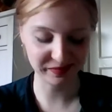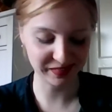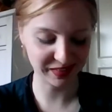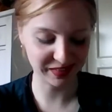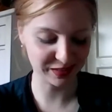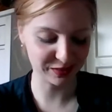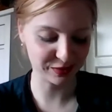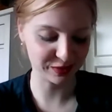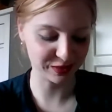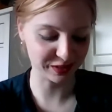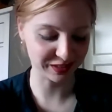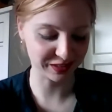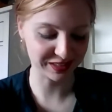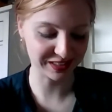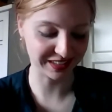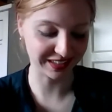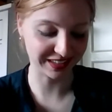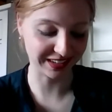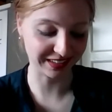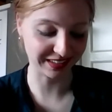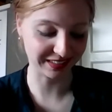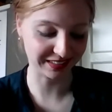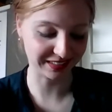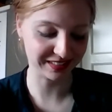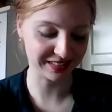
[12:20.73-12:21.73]

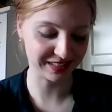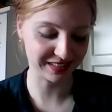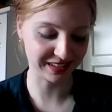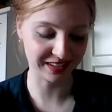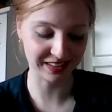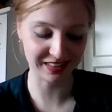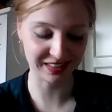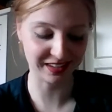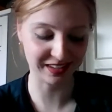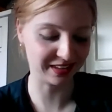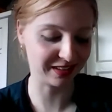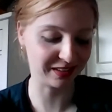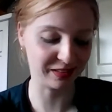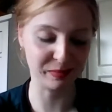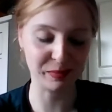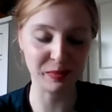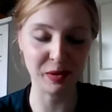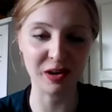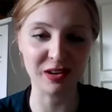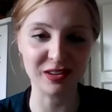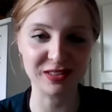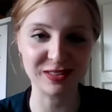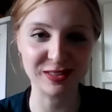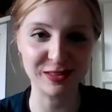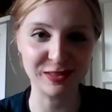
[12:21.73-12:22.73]
introduction, I think I'll
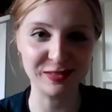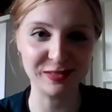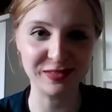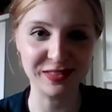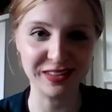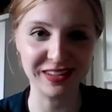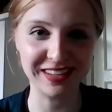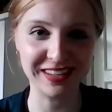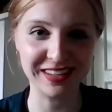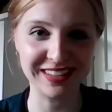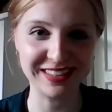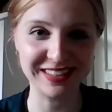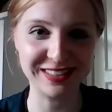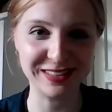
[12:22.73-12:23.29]
pass over